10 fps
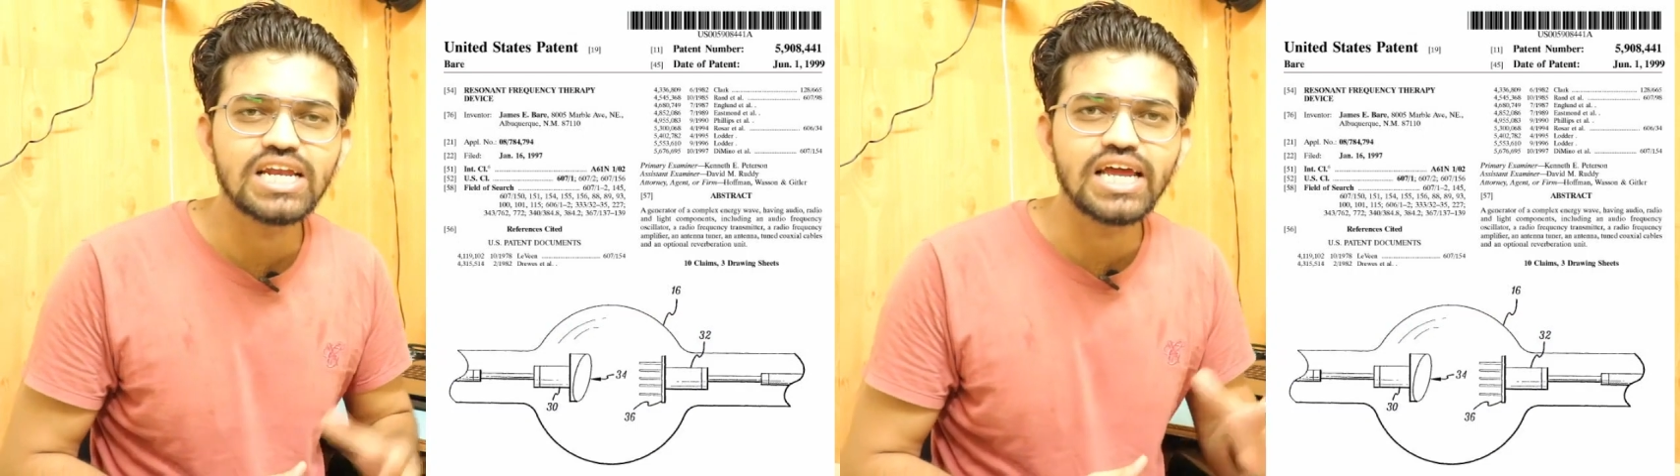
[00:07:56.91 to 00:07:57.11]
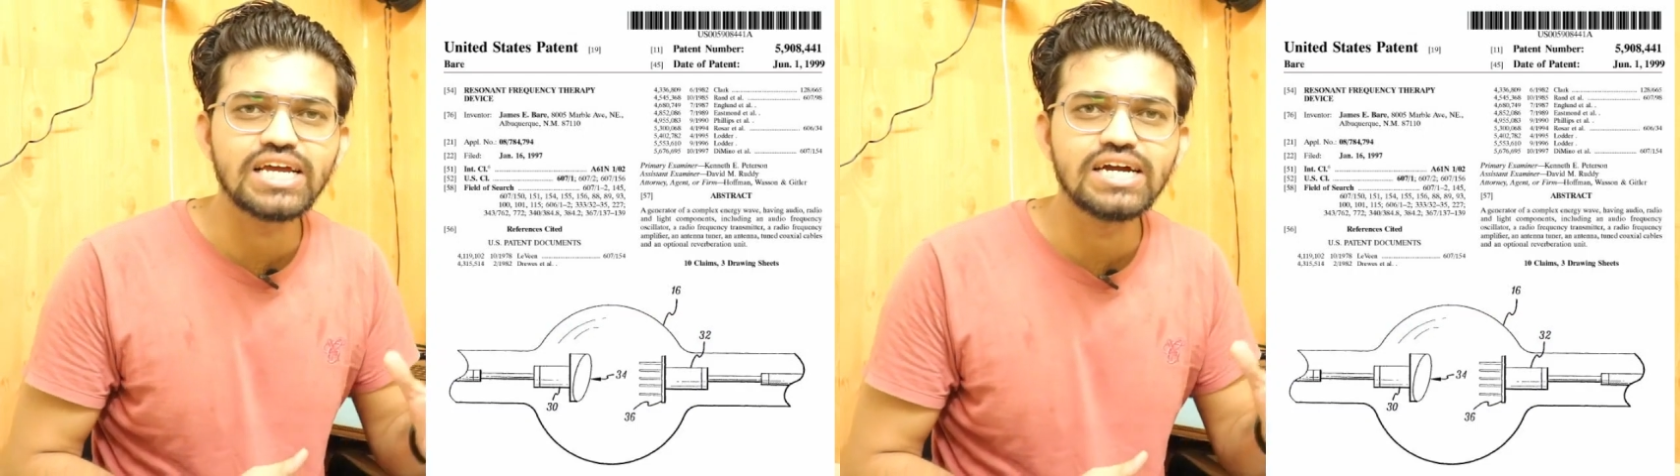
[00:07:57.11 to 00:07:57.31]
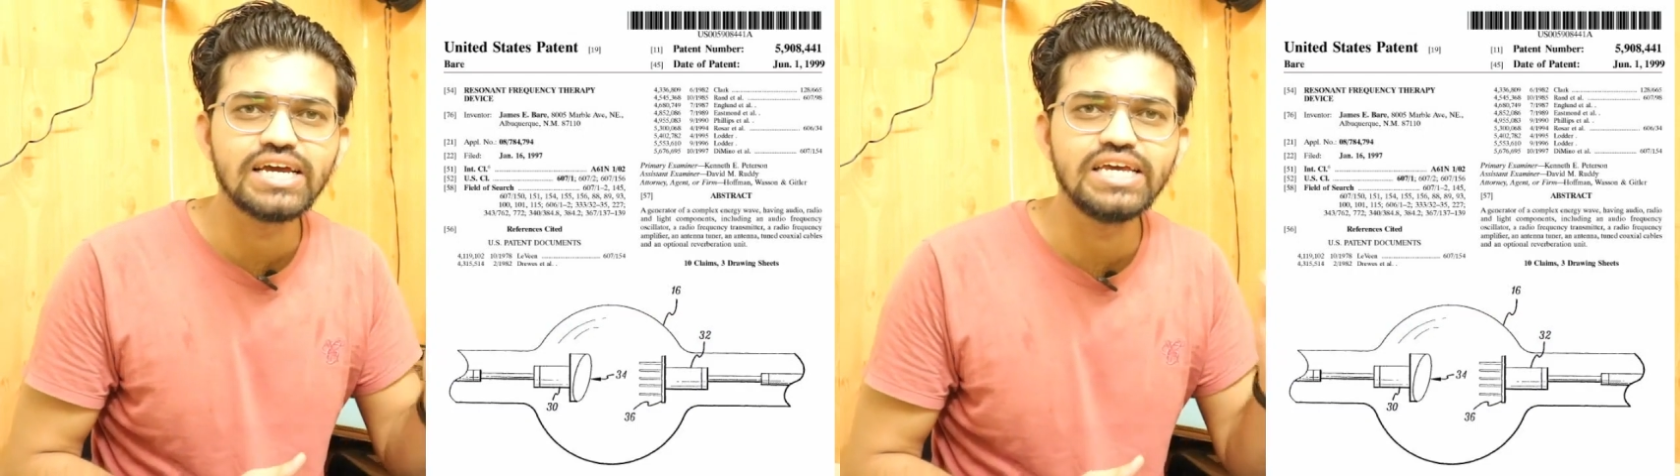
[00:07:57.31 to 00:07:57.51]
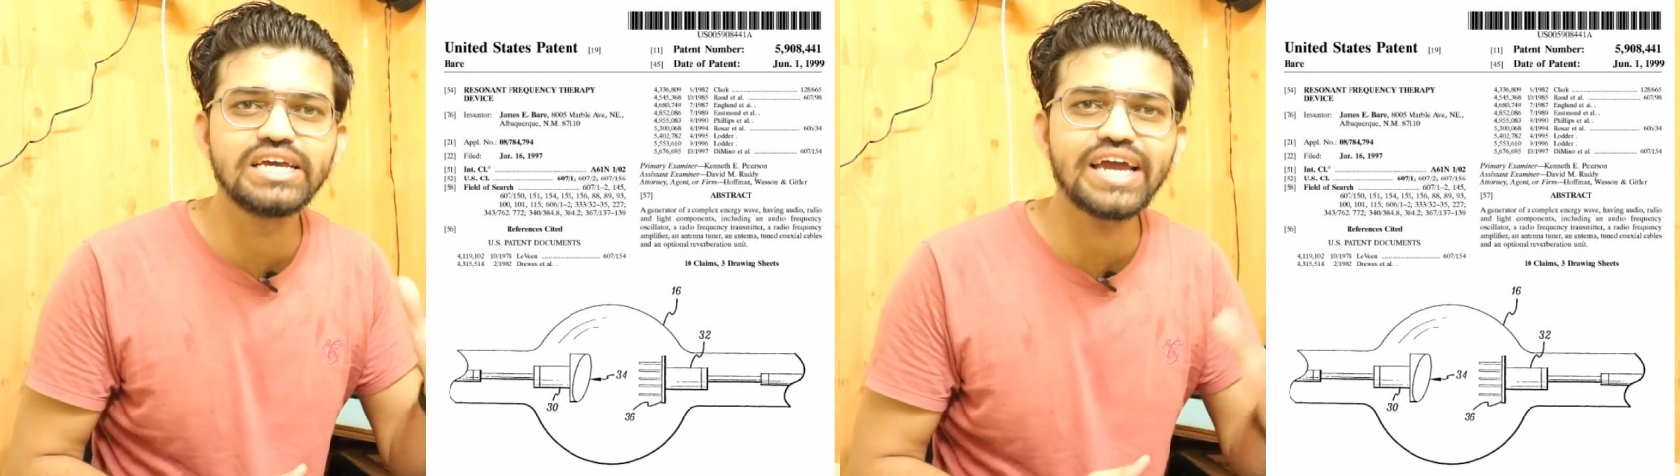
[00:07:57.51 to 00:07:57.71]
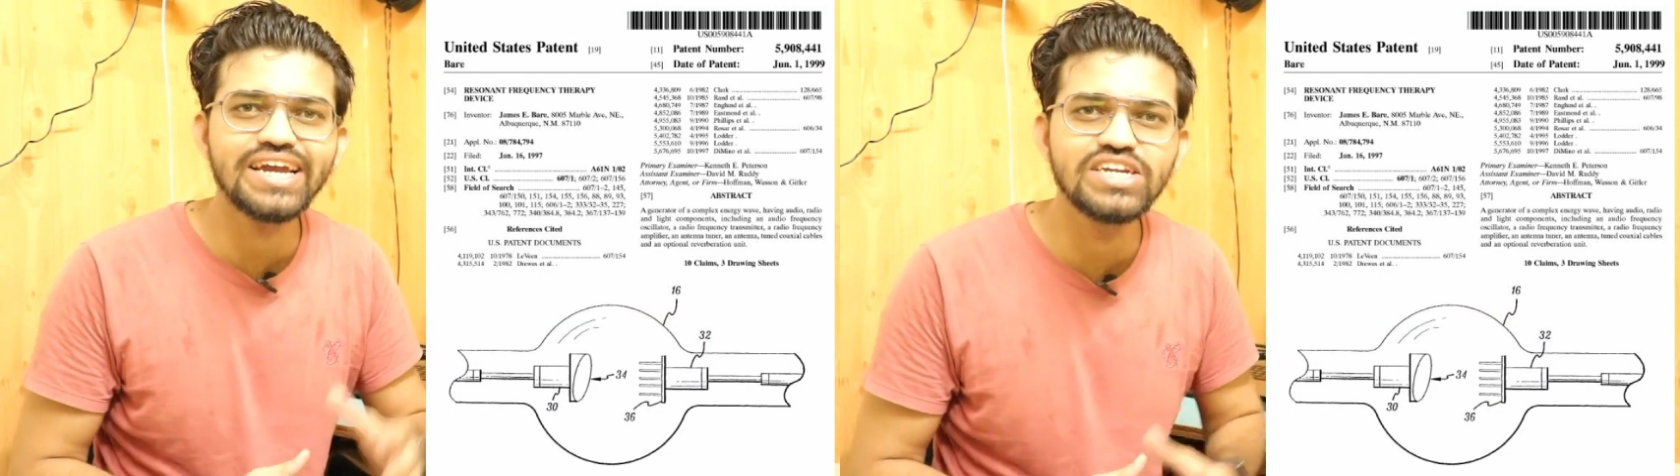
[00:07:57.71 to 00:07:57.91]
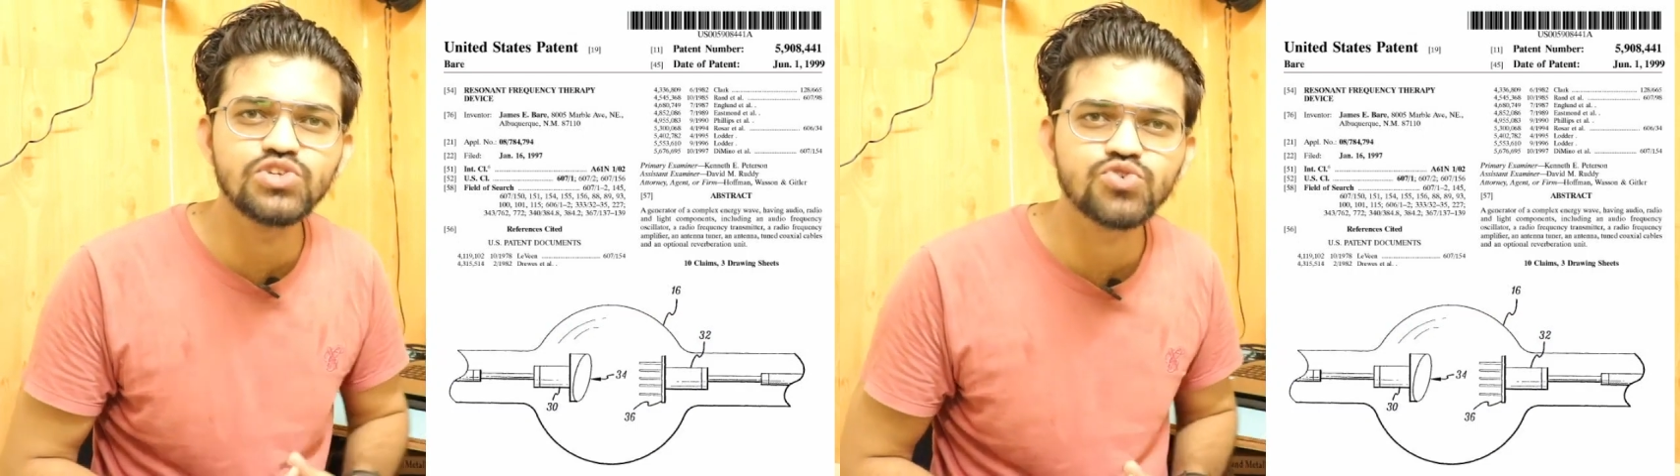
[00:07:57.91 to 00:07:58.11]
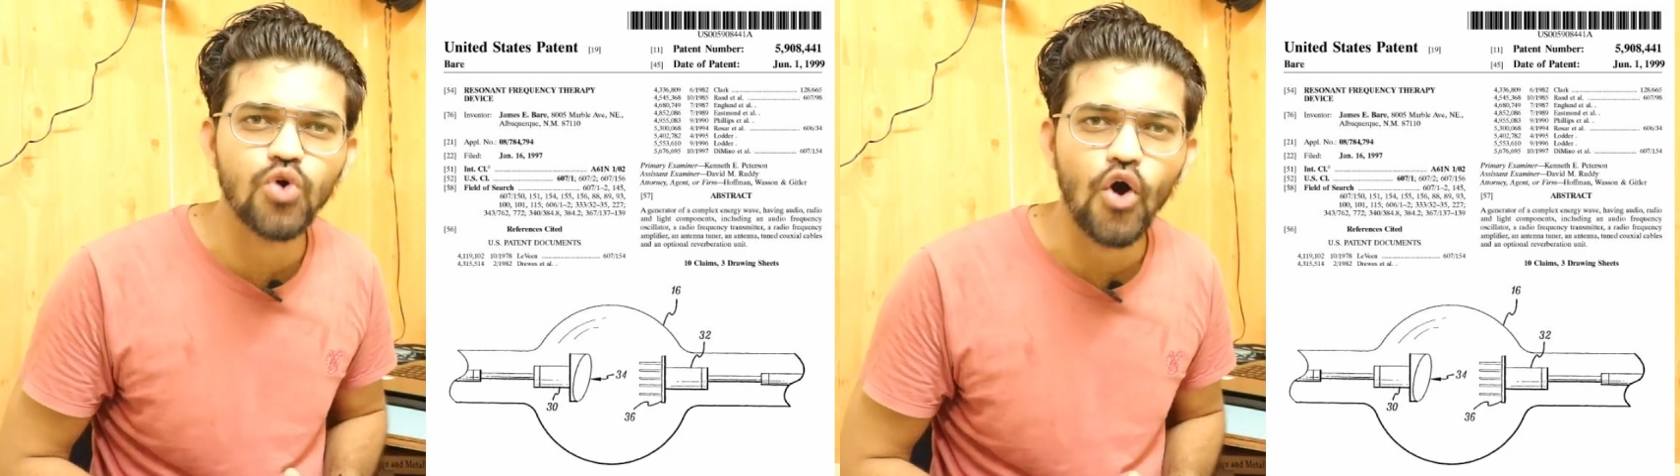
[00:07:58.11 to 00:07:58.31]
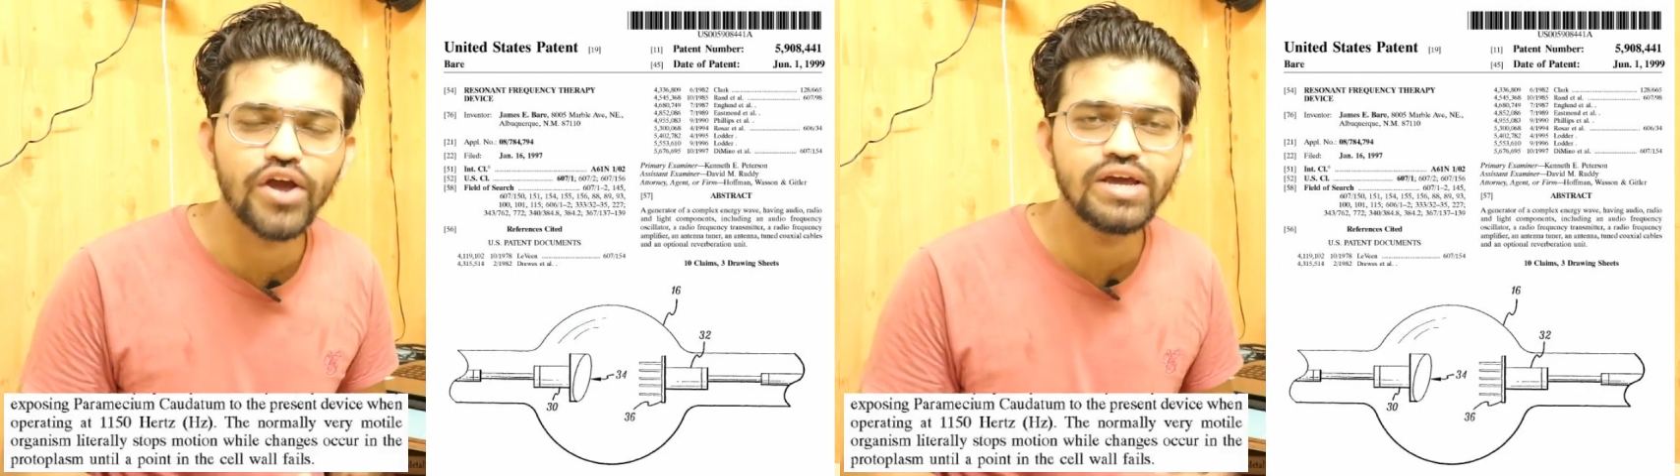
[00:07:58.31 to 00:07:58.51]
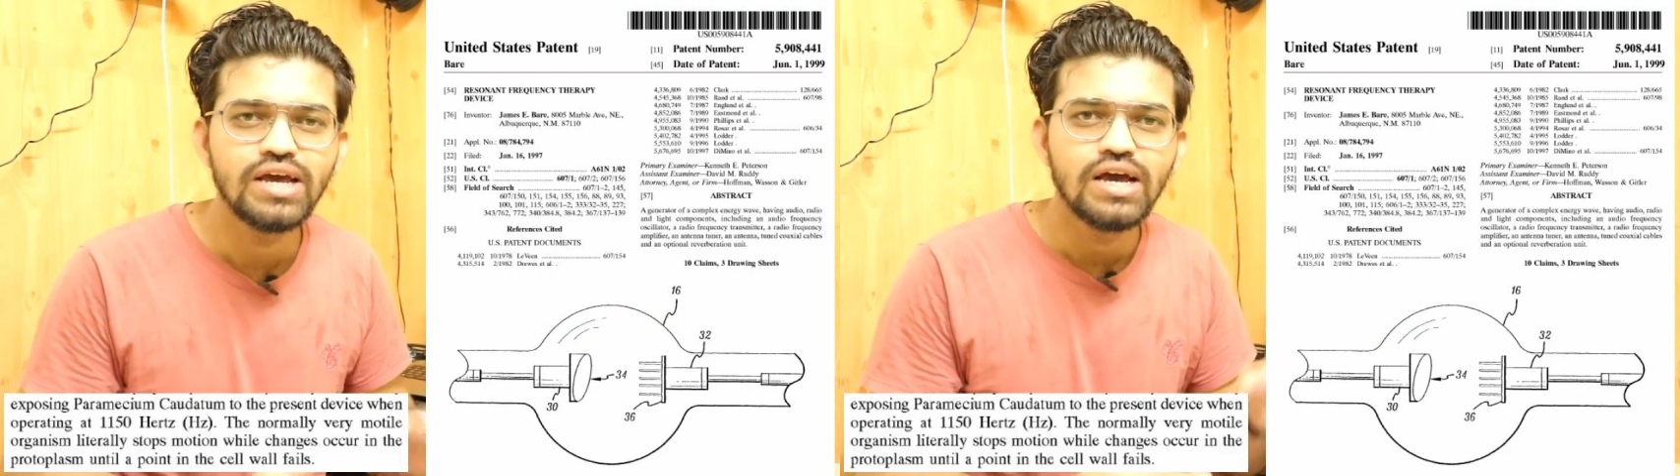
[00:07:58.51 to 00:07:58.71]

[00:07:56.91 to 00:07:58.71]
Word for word: like he can destroy